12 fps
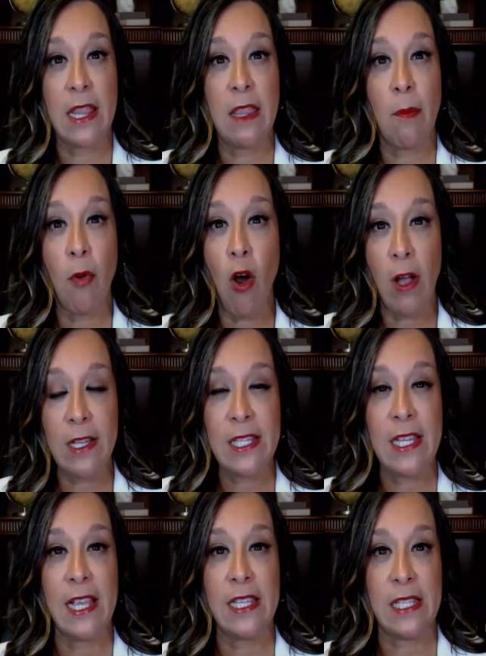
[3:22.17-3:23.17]
the
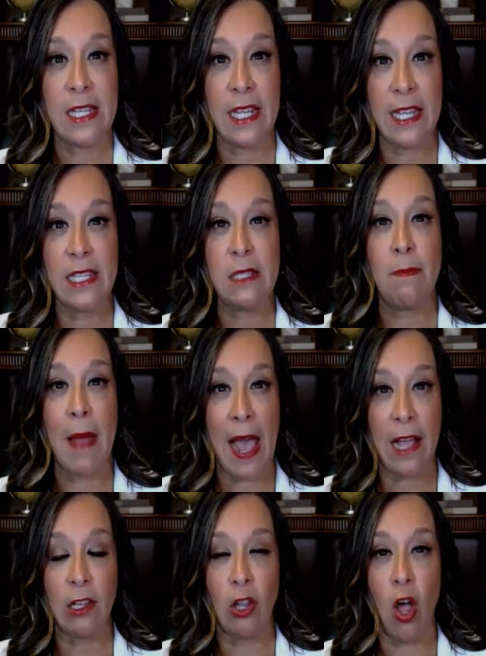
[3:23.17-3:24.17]
process is
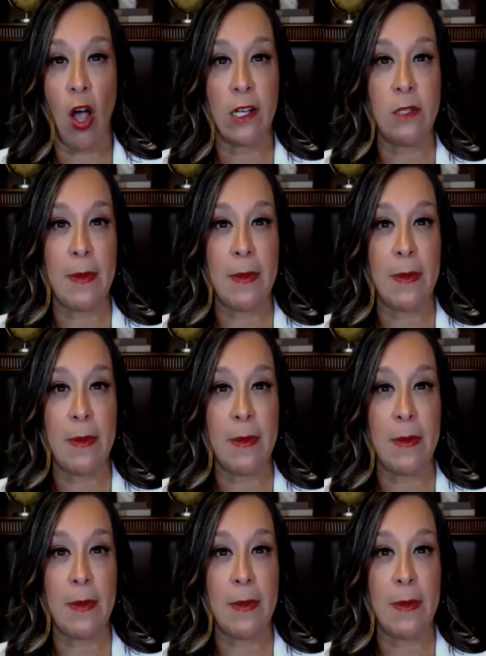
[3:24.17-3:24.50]
backlogged